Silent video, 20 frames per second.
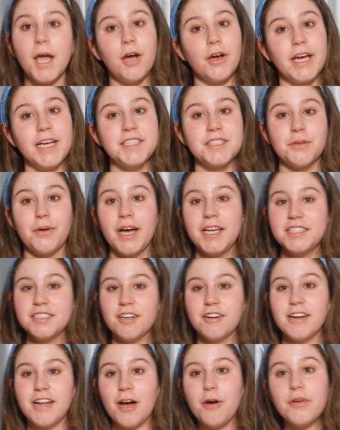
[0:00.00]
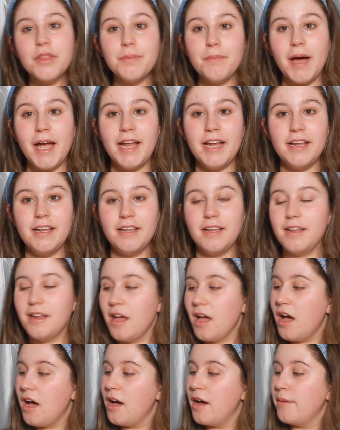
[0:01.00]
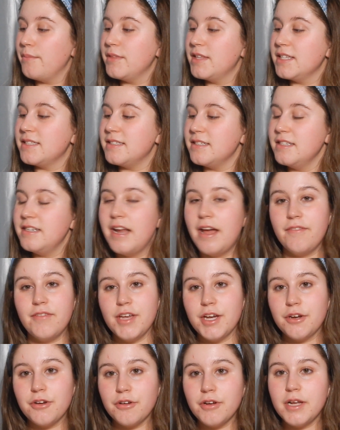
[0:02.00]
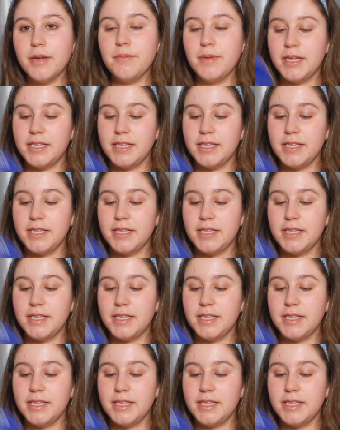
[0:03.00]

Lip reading: Okay, so I started out with my this Nivea cream.